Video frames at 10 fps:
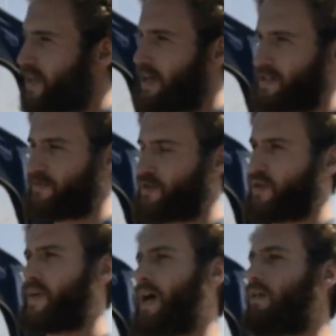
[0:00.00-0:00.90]
because of sort
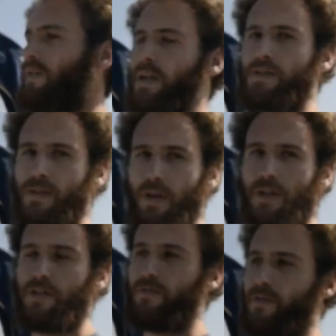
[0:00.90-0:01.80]
of how the
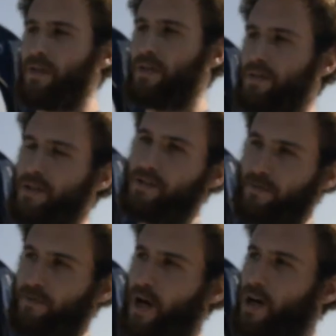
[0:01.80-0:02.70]
installation for the
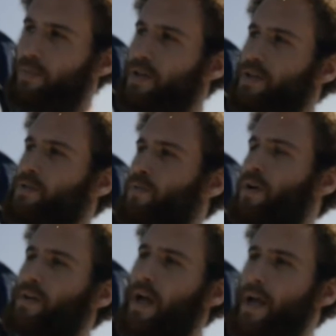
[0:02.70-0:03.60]
diesel fireplace
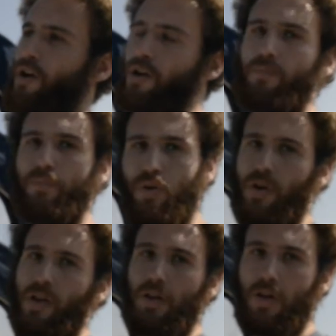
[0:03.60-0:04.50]
worked, I couldn't
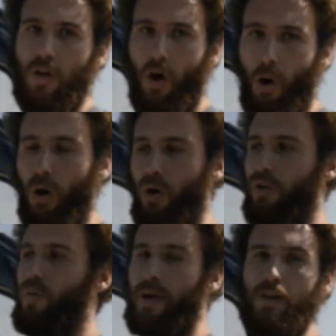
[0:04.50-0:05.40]
put it all
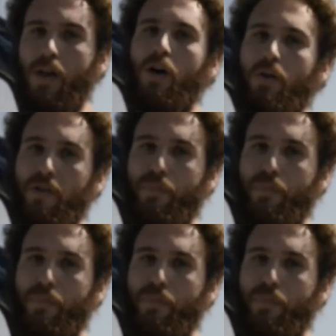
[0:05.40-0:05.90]
the way low in